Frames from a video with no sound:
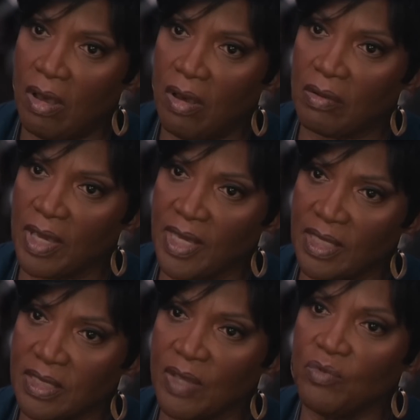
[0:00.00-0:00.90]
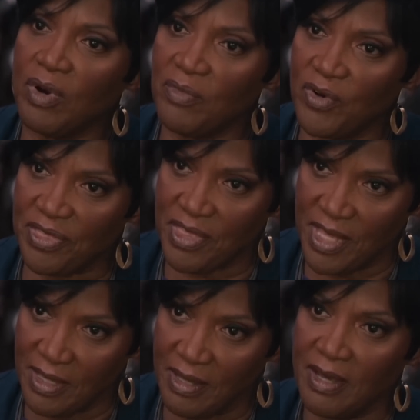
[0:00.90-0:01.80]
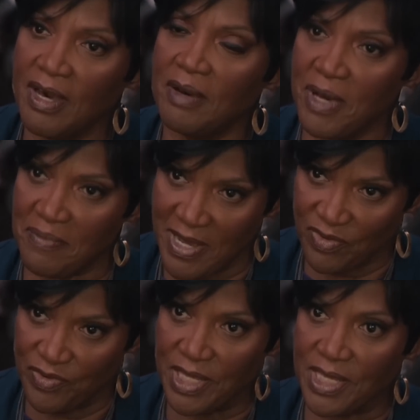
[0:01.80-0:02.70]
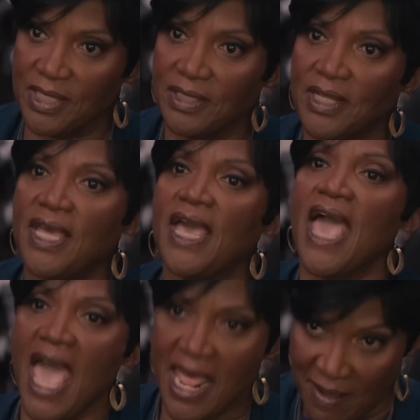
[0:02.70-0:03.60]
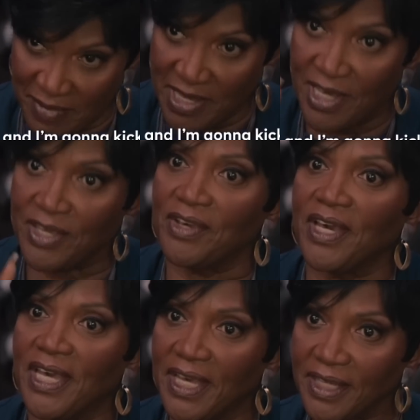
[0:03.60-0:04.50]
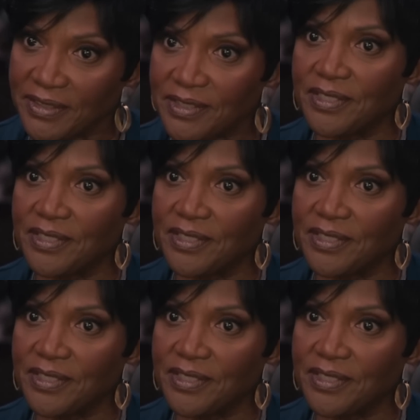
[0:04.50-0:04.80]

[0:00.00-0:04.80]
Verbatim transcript: Okay, say one more thing about my drinking, and I'm gonna kick your ass.